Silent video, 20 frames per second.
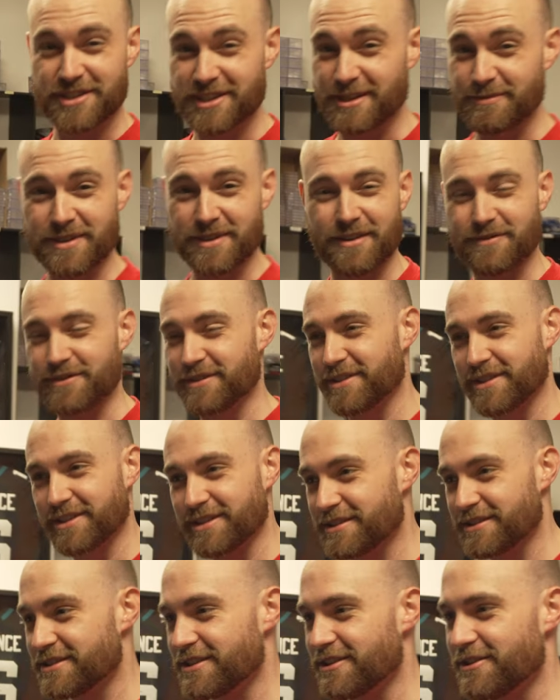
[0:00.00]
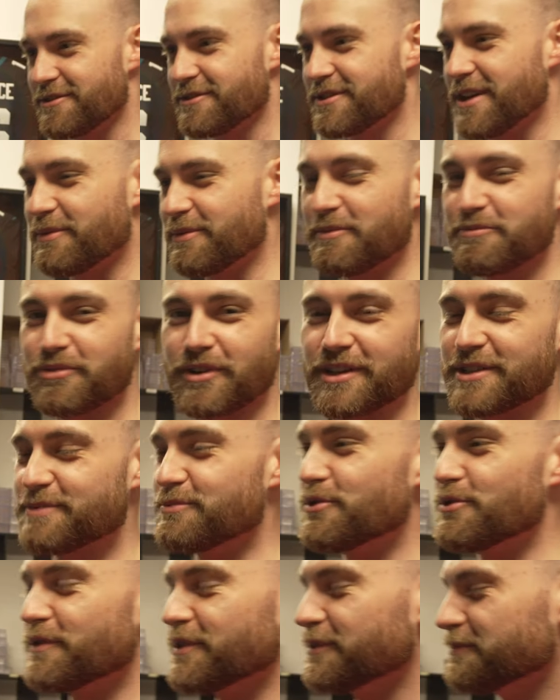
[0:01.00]
She shipped everything. So kept the breaks
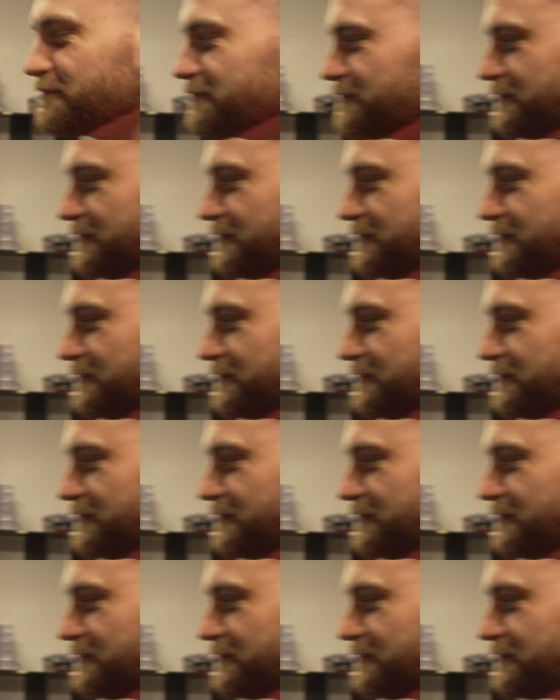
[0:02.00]
moving.